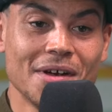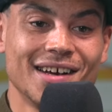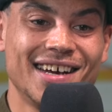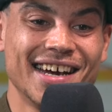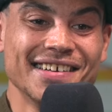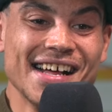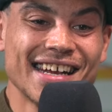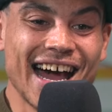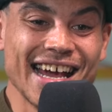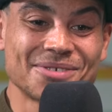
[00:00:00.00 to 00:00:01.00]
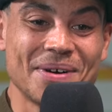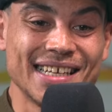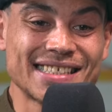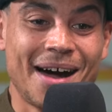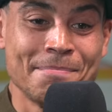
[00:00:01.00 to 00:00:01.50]
Like, it's when they
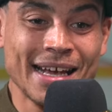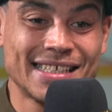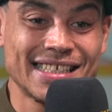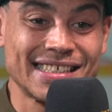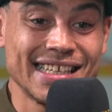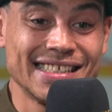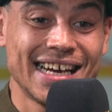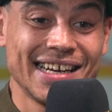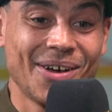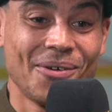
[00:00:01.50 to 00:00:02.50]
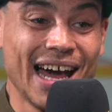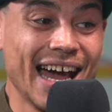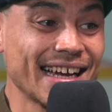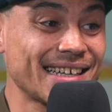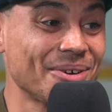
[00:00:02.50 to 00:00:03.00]
start mixing is that they don't like.